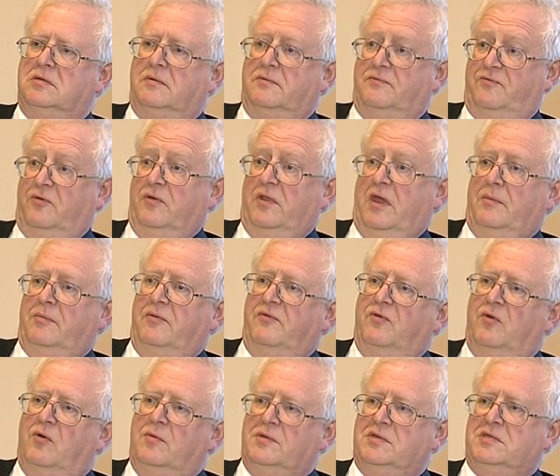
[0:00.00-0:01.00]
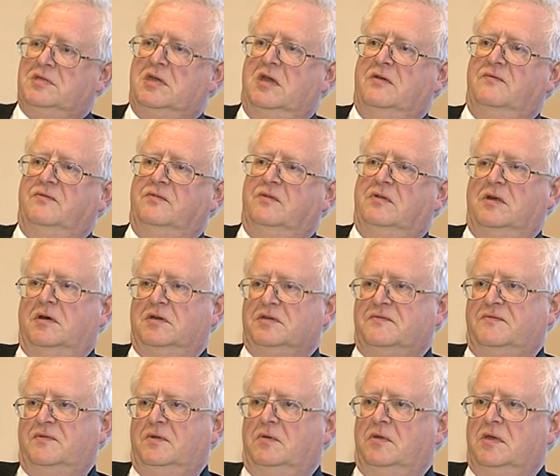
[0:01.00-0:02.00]
for their performance over the
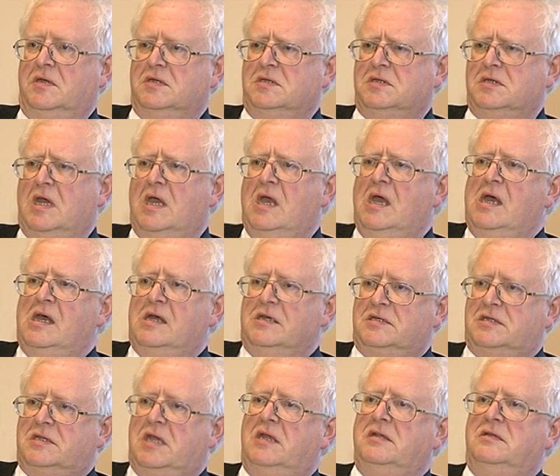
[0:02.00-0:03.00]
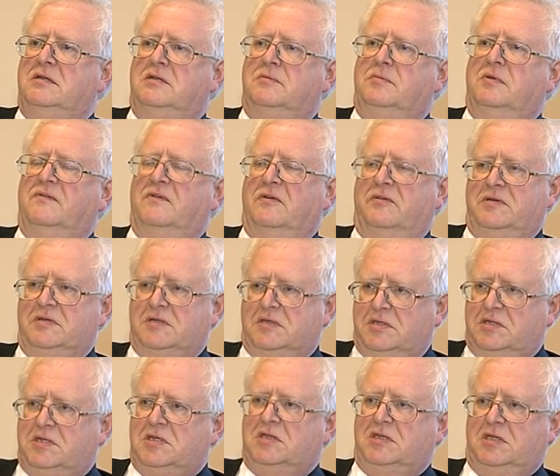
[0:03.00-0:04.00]
last few years has tended to be very
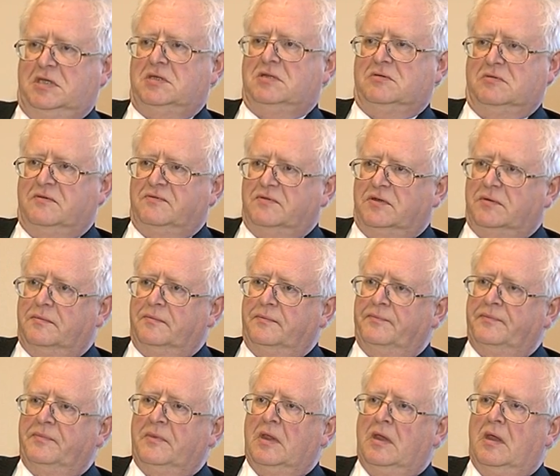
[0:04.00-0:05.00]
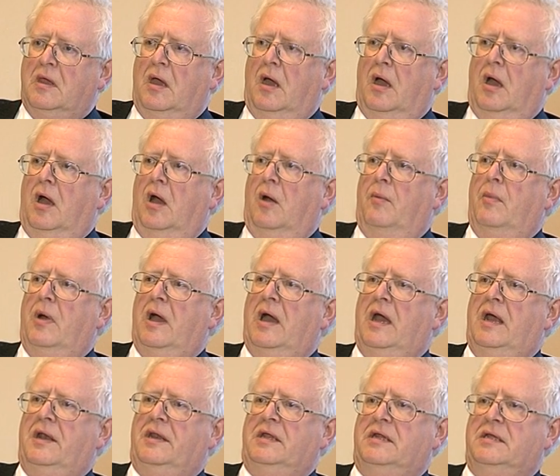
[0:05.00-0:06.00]
statistics driven,
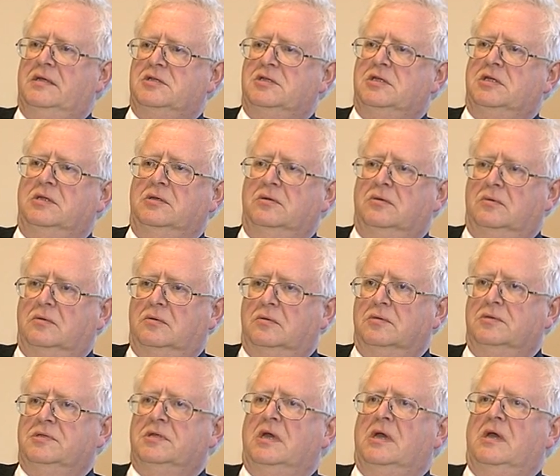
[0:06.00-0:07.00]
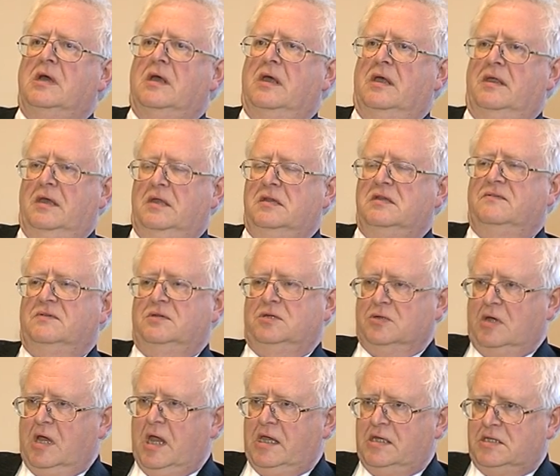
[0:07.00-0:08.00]
and it has ignored
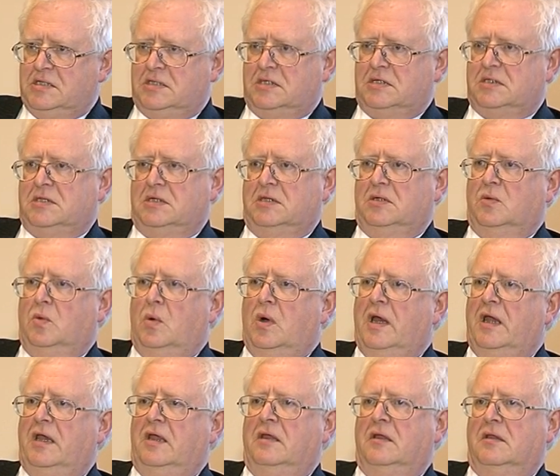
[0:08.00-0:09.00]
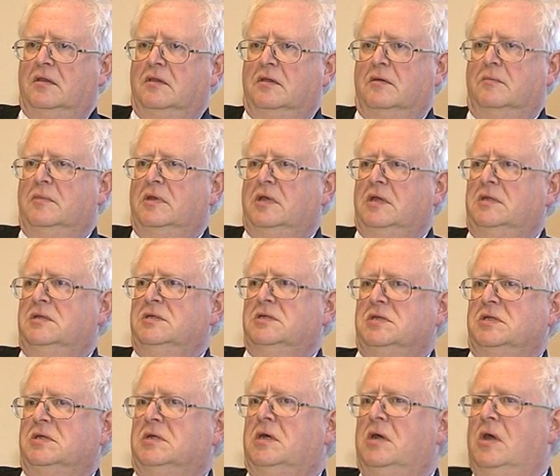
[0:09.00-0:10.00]
individual cases in a way that
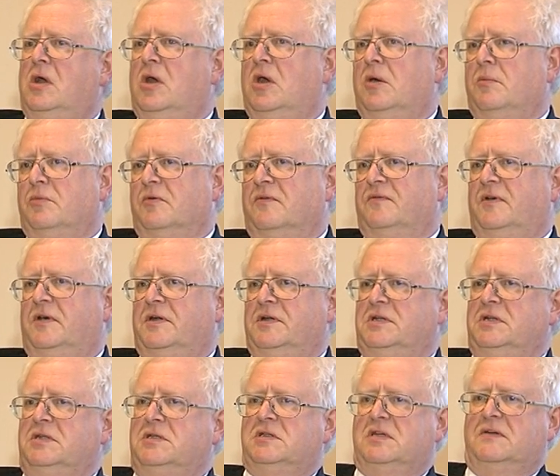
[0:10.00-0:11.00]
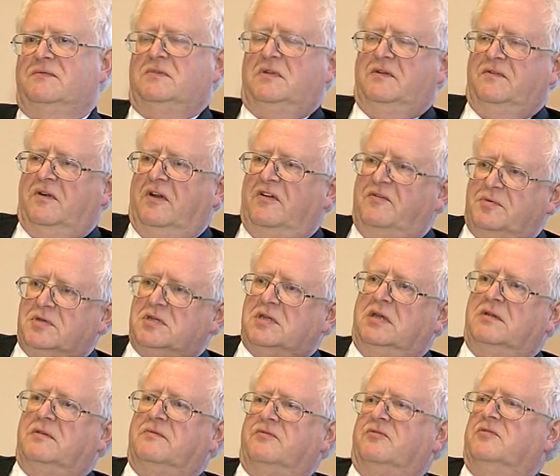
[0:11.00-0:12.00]
means that provided
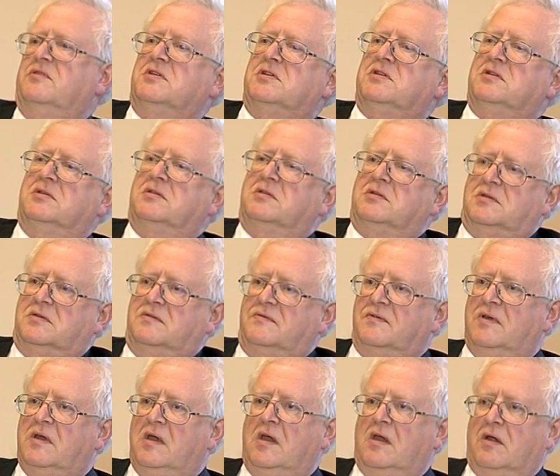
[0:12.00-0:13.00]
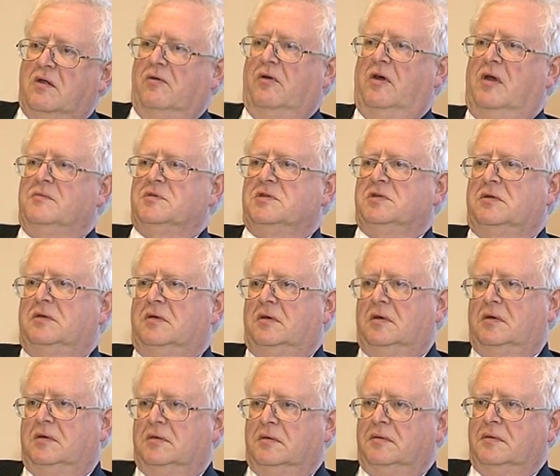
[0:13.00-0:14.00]
75%, for instance, of crimes
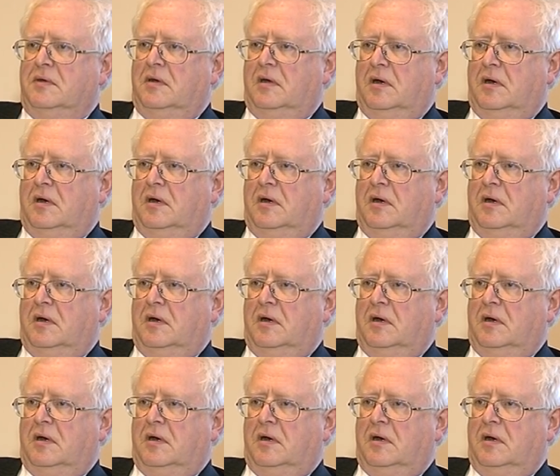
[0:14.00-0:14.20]
are